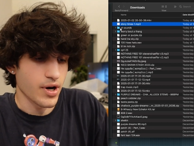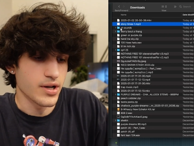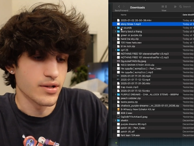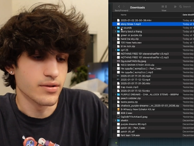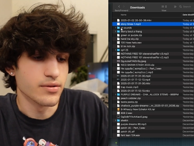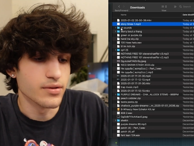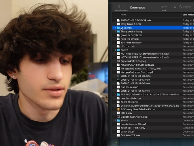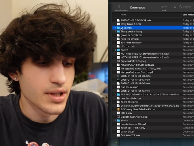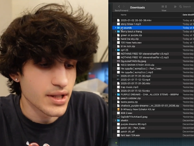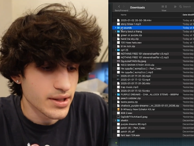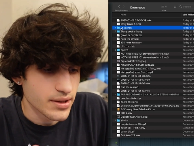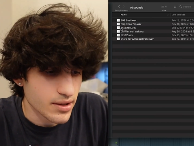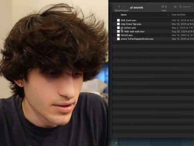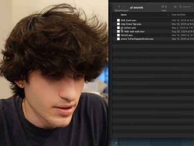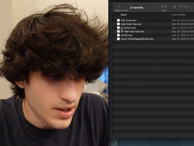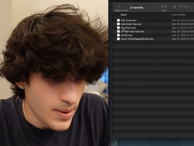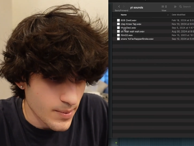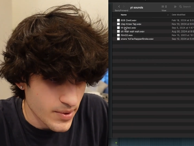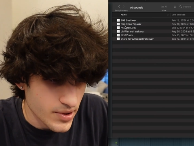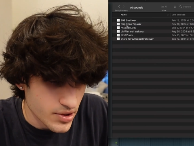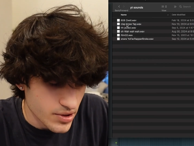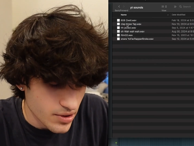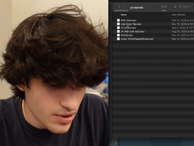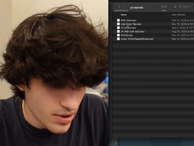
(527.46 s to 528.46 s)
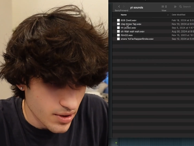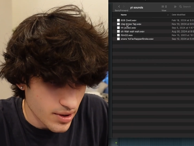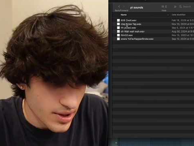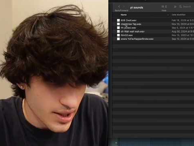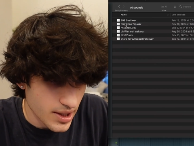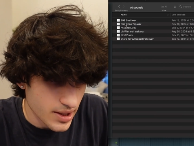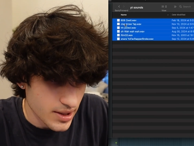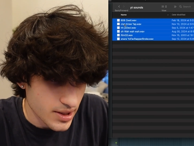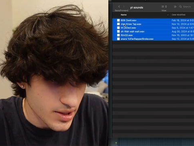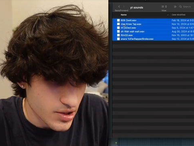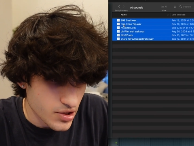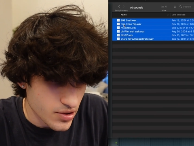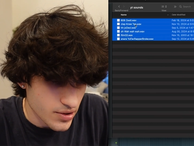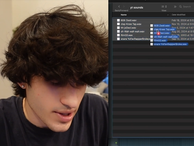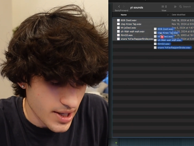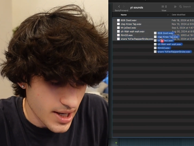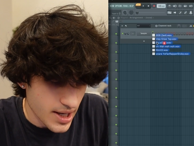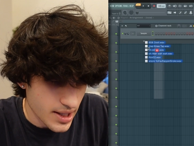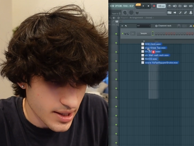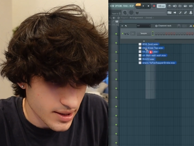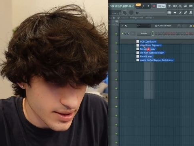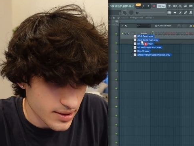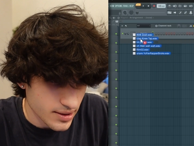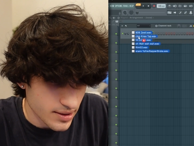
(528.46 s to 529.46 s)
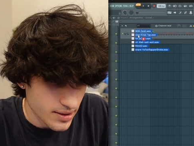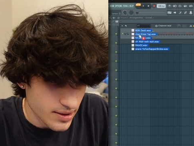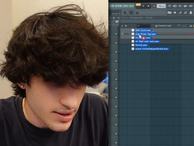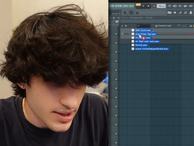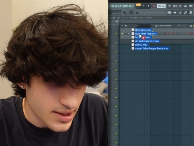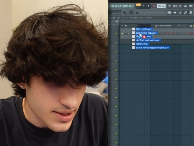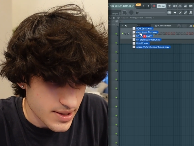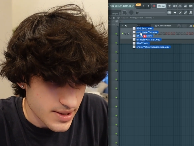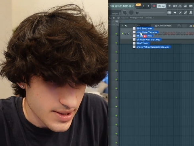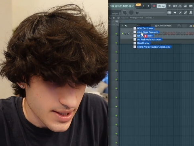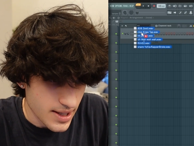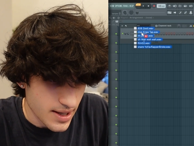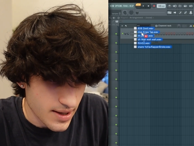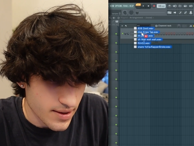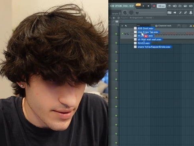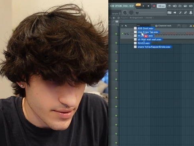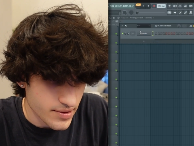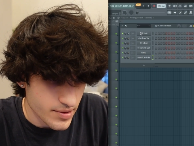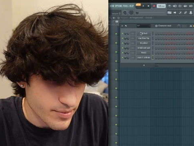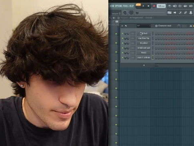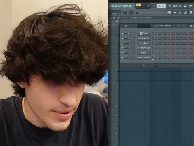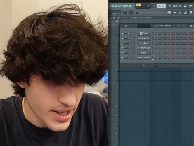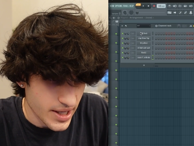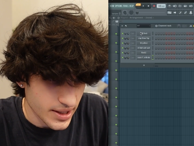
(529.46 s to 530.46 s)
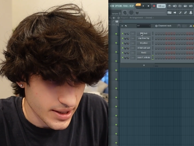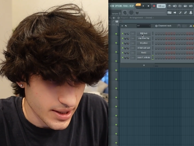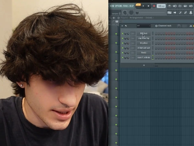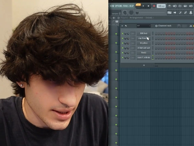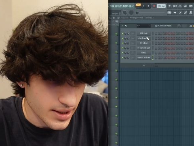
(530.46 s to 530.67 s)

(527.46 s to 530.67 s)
I do that though, I'm gonna go ahead and drag these sounds back